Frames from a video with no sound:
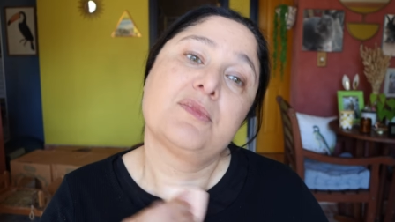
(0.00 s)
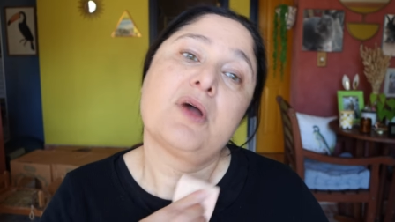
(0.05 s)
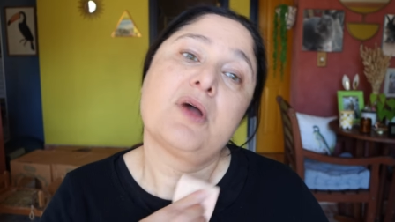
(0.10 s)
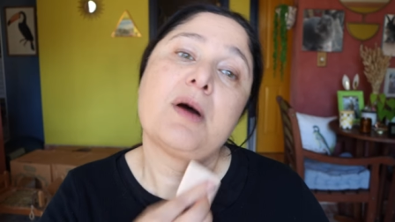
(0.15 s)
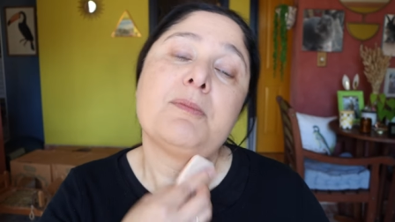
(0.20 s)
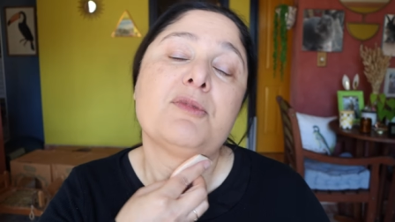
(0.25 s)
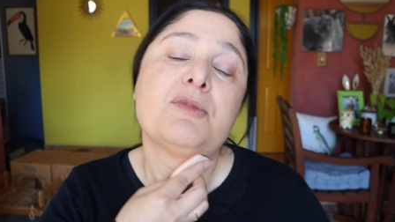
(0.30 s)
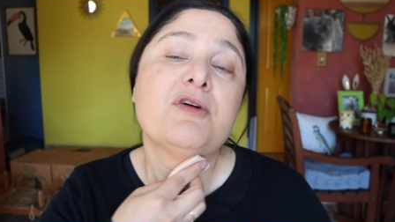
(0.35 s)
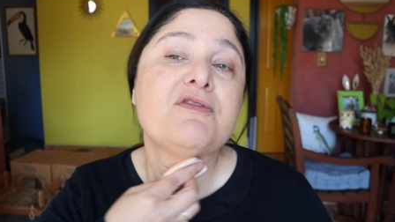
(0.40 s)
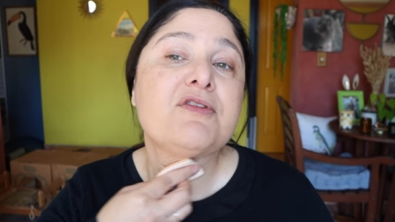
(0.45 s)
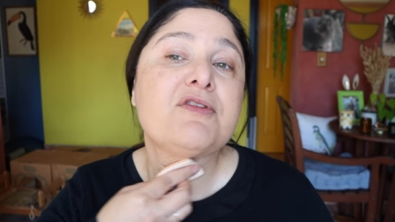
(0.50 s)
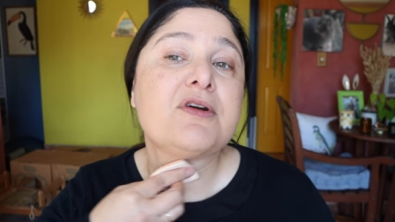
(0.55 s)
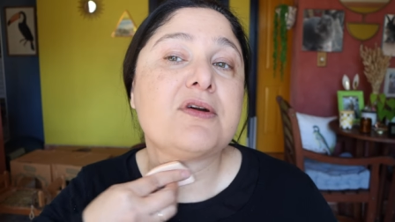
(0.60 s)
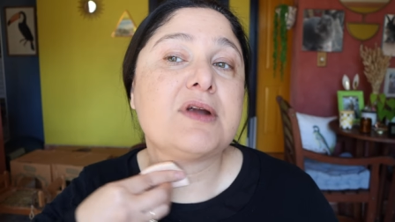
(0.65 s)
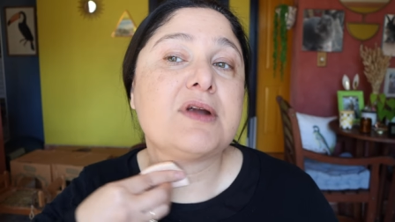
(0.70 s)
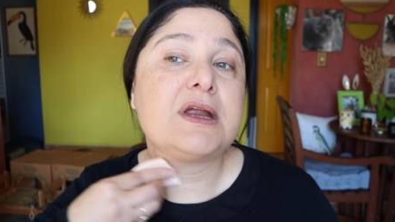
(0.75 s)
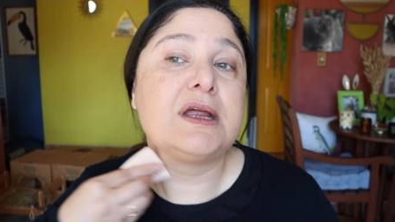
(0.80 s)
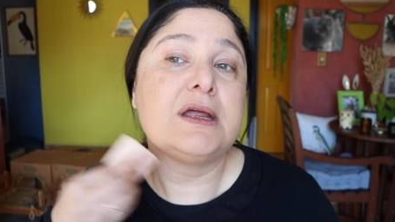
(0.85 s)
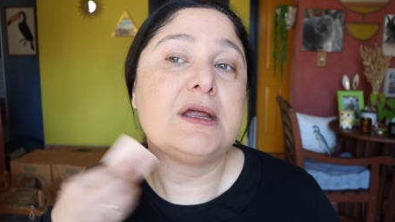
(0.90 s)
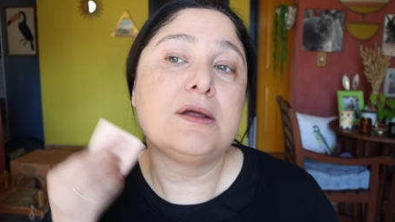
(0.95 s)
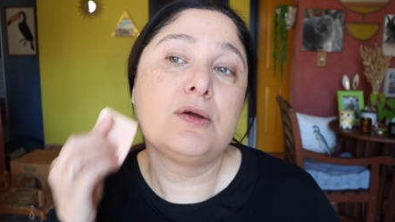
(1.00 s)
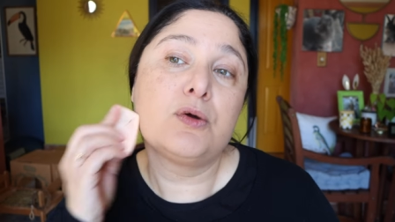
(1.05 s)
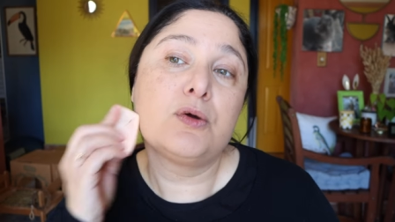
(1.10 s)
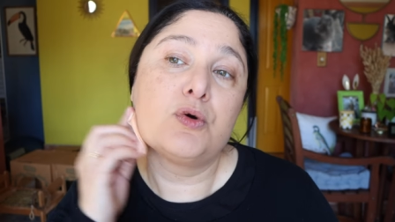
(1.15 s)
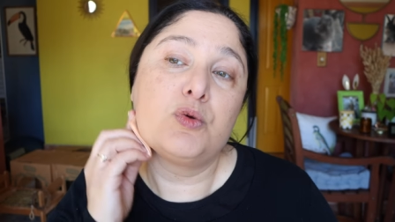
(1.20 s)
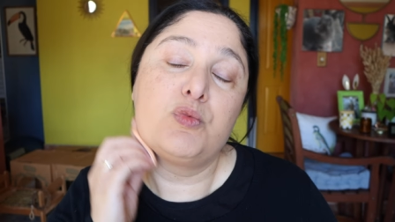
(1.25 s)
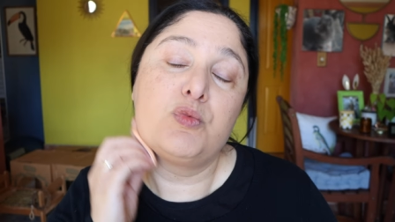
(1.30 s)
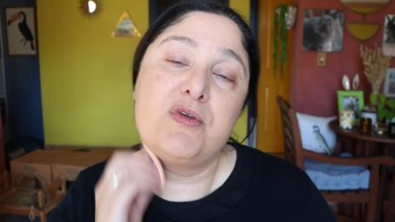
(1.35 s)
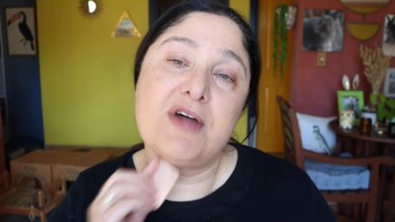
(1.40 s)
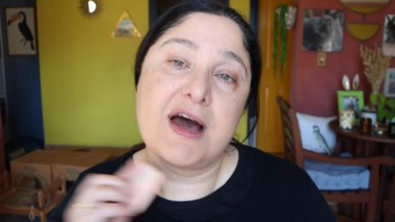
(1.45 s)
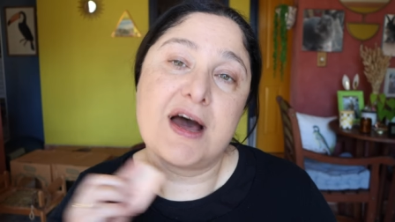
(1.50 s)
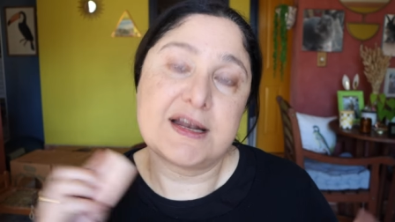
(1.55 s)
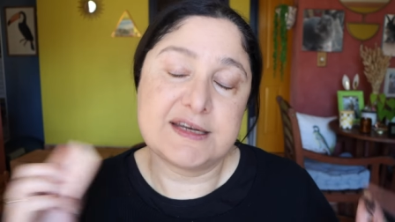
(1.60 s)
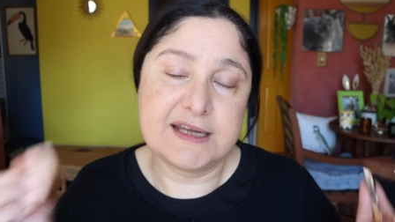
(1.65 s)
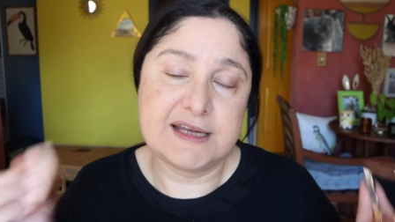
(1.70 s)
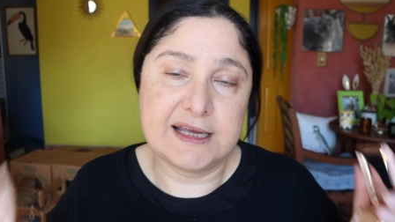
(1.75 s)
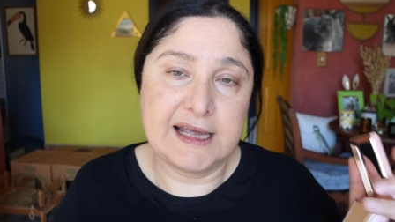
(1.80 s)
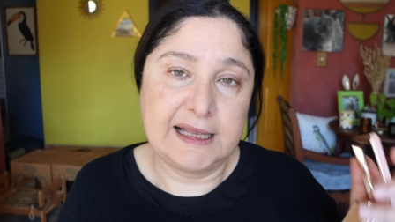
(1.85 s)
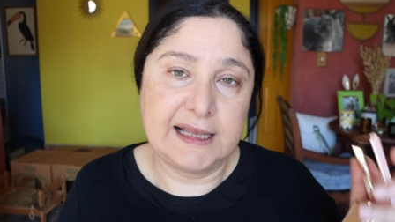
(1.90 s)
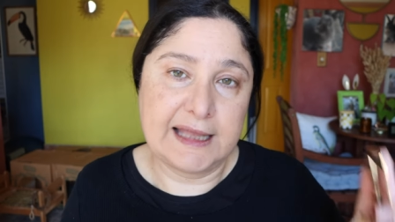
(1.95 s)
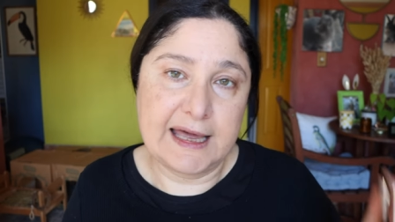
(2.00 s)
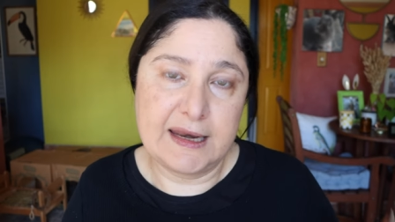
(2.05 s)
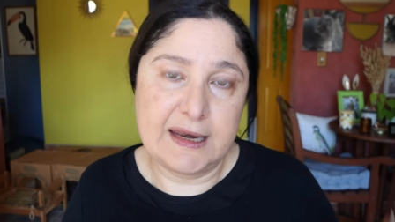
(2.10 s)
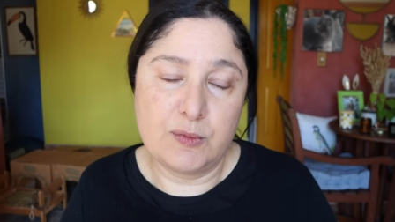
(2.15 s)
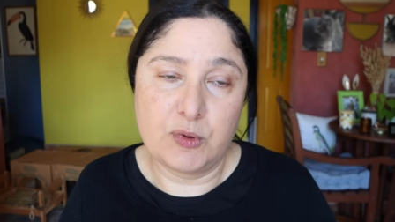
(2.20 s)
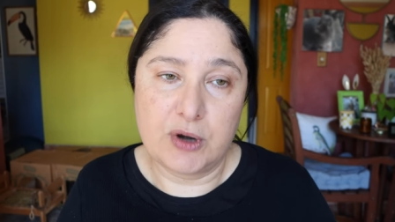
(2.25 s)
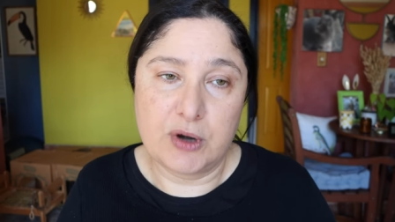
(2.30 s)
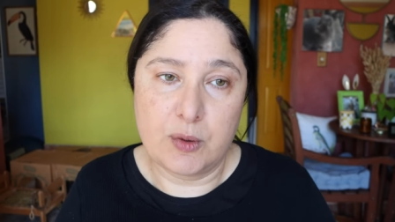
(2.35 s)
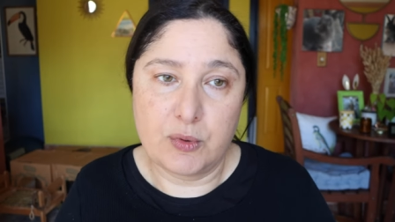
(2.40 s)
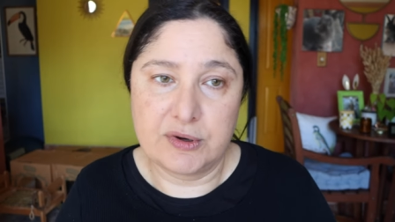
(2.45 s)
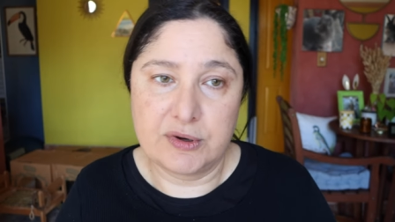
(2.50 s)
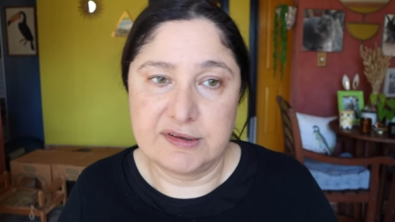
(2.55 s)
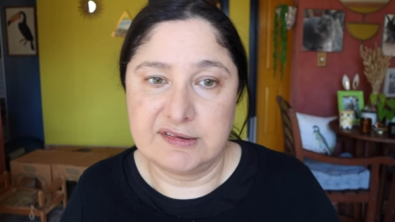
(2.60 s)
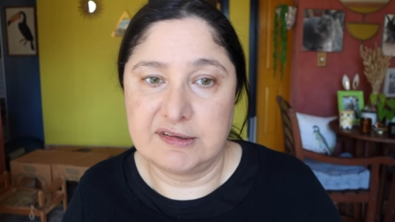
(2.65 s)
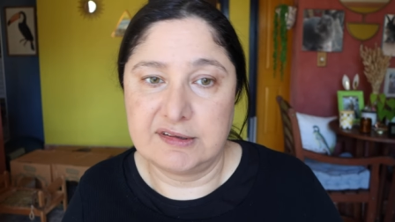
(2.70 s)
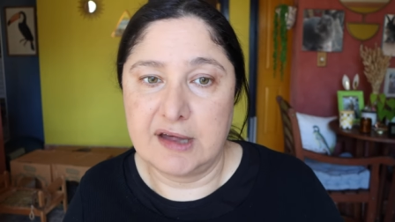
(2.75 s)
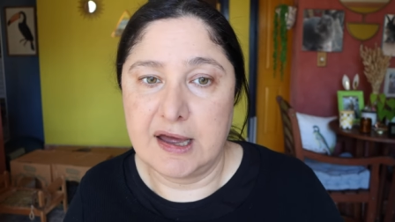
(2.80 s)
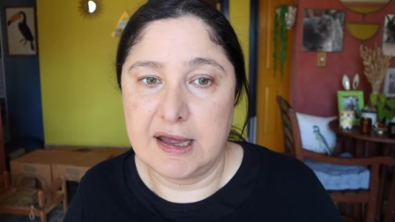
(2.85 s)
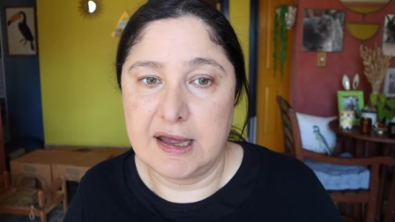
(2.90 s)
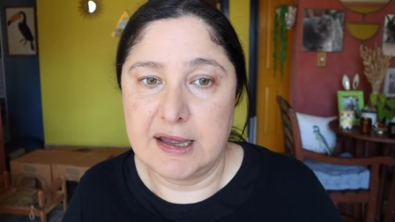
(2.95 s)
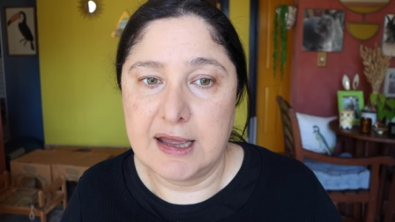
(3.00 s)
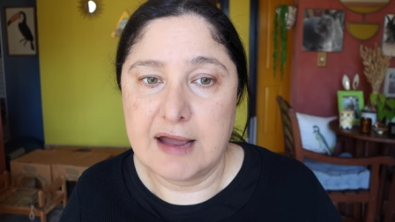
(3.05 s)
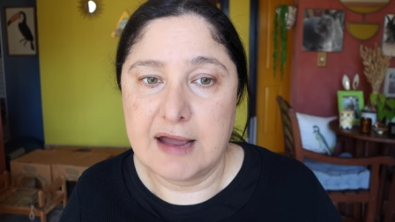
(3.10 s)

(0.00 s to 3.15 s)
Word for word: I'm not very good with articulating what I want to say.